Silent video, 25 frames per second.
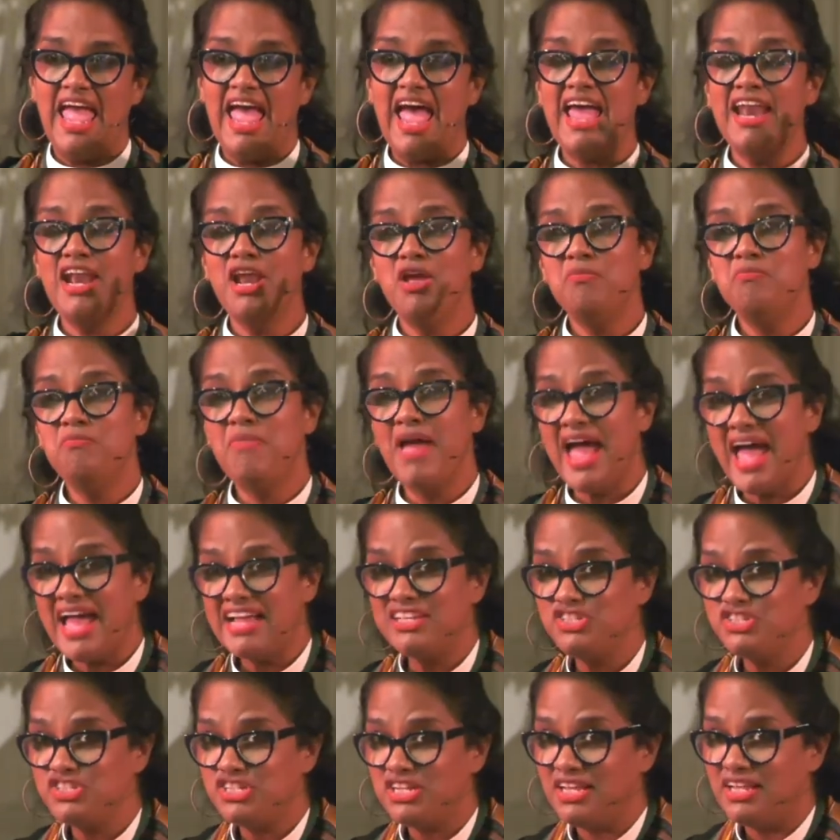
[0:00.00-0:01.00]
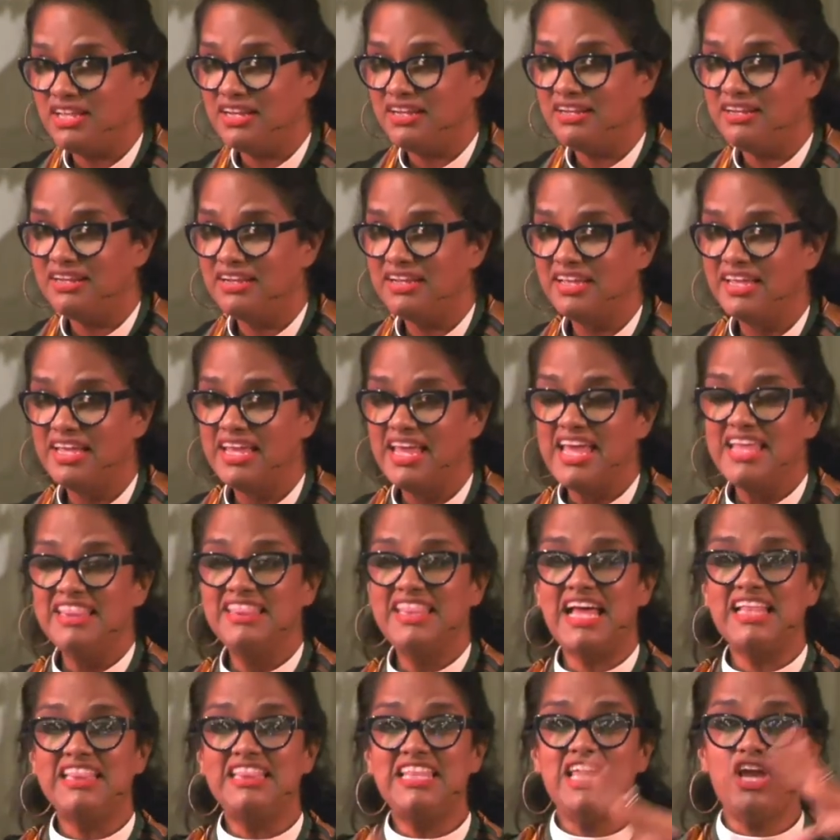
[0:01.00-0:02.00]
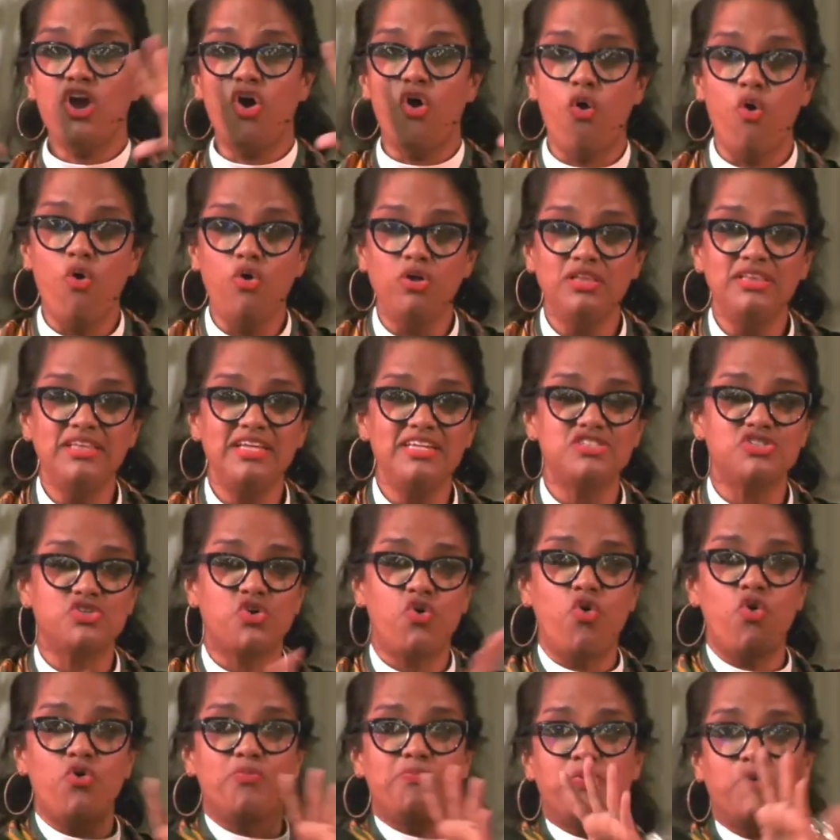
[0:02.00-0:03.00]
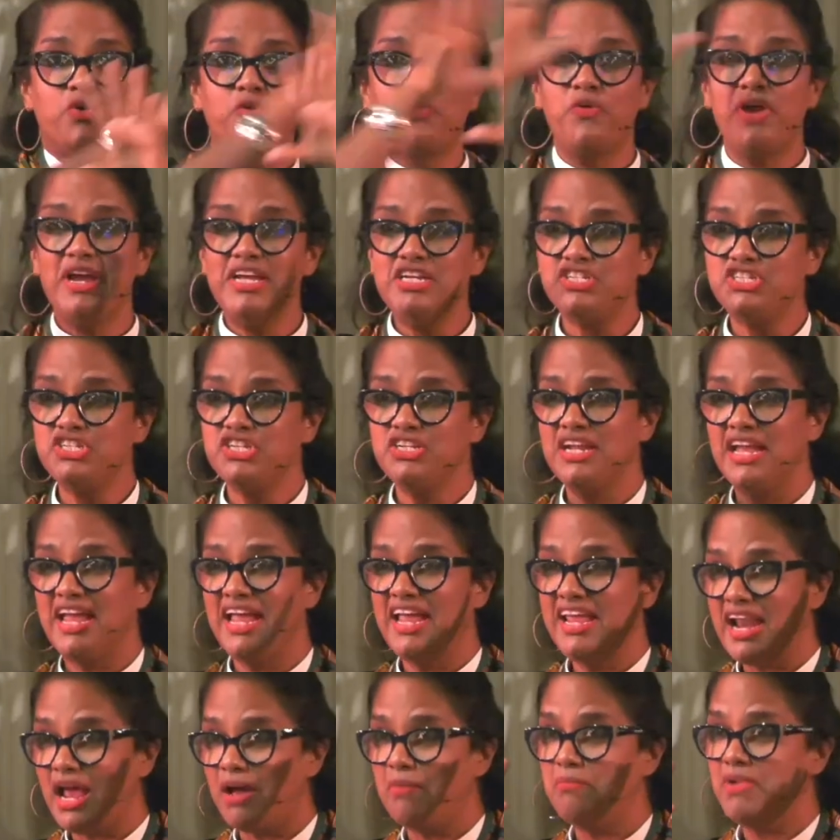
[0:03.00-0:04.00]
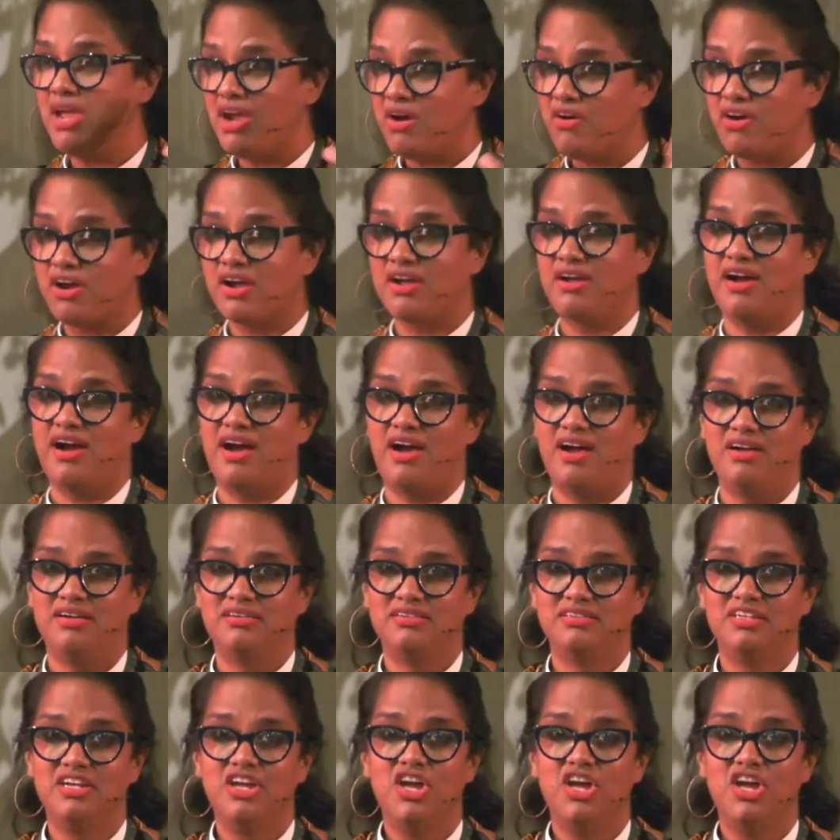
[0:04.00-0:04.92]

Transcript: And imagine that the oldest corporation in America